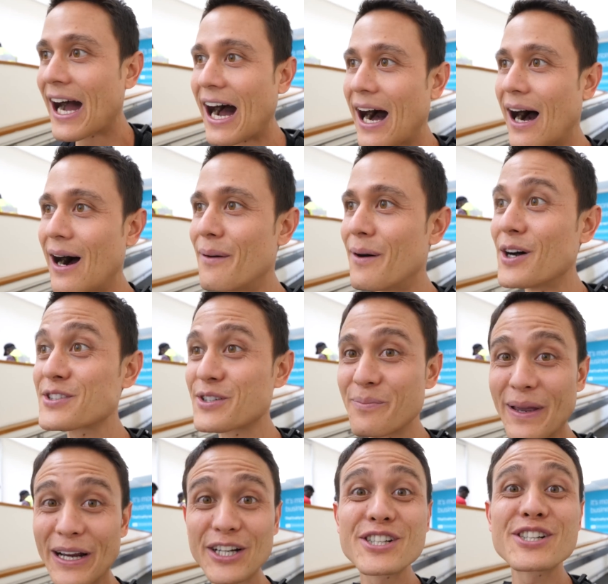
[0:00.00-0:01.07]
Uh, also,
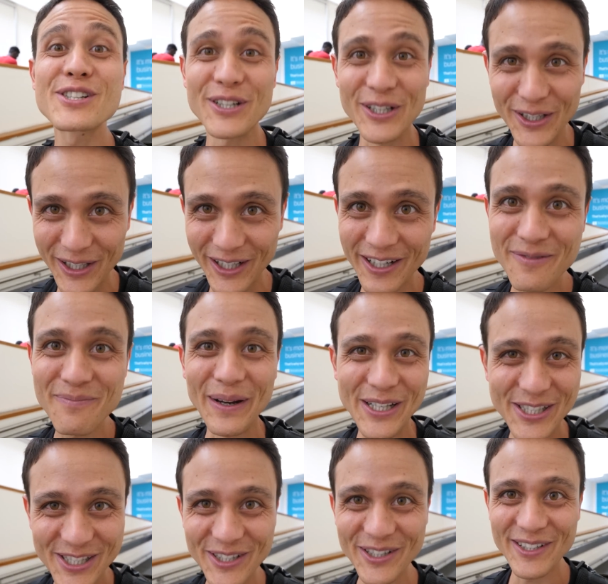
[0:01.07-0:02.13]
make sure make
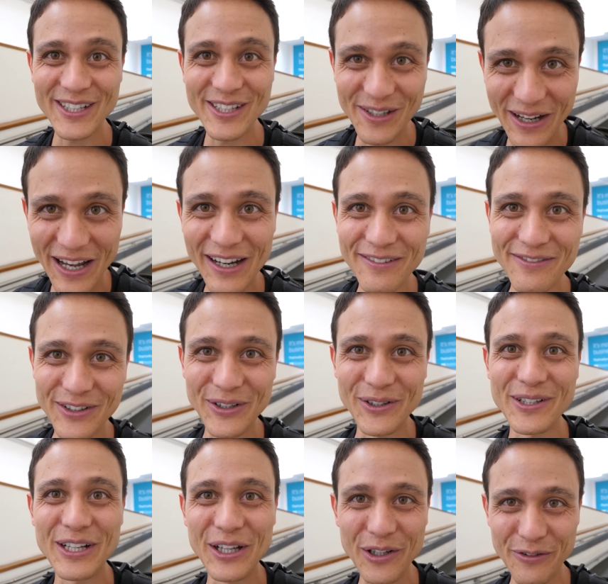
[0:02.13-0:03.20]
sure that you have
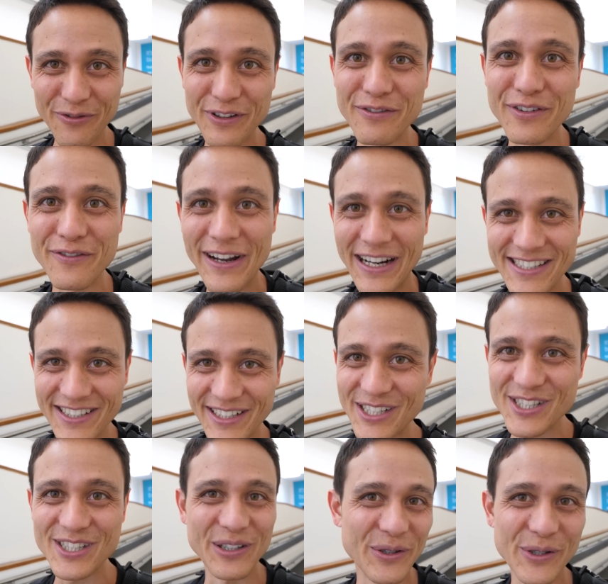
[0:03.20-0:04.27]
your yellow fever
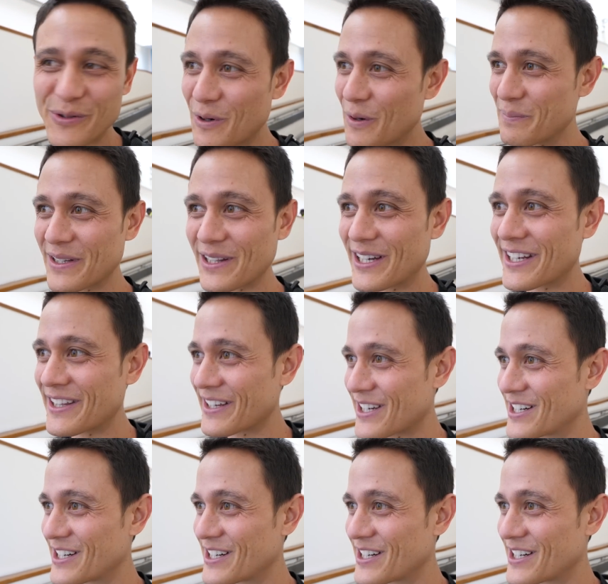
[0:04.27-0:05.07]
vaccination, or you won't be let in the